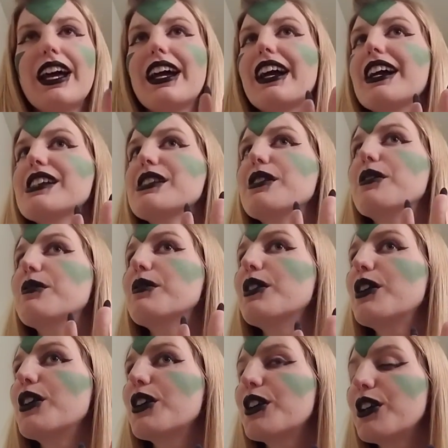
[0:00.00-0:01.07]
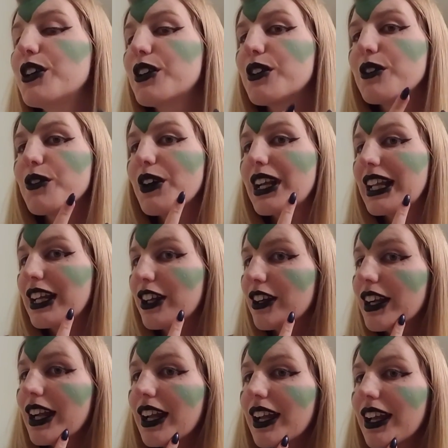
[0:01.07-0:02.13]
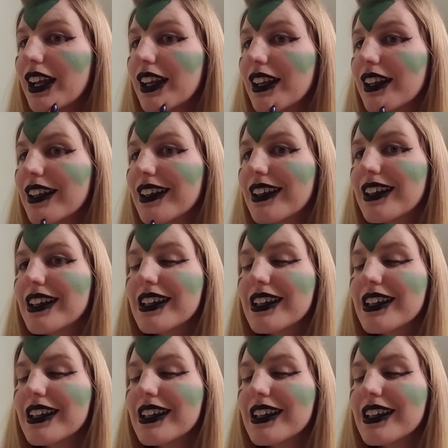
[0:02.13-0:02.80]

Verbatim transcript: I got some running green,